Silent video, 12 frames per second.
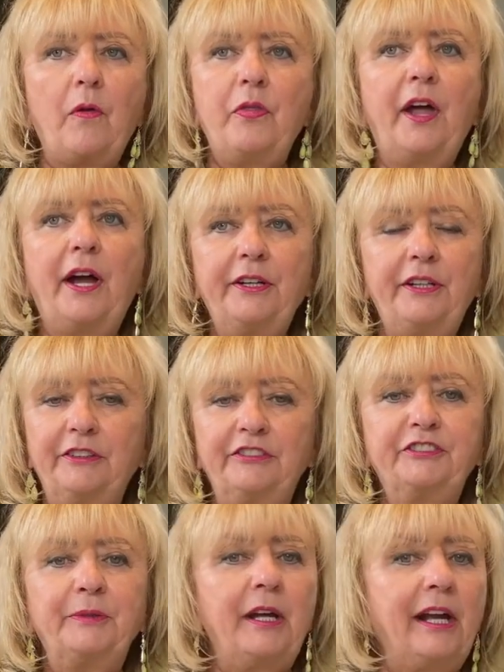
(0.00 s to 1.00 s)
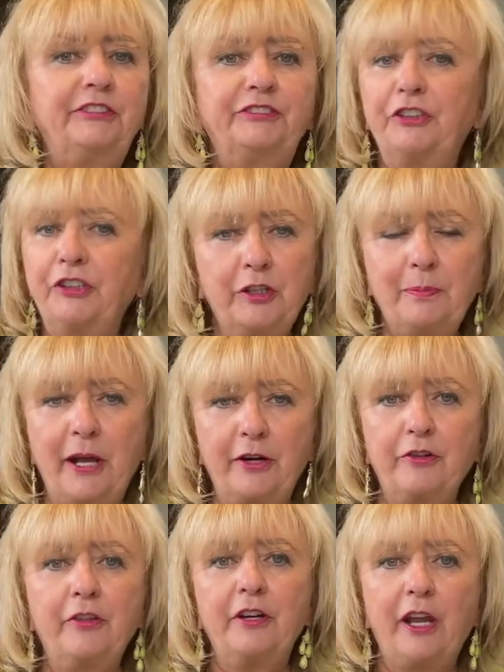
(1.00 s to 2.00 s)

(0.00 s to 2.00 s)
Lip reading: That is as good or better than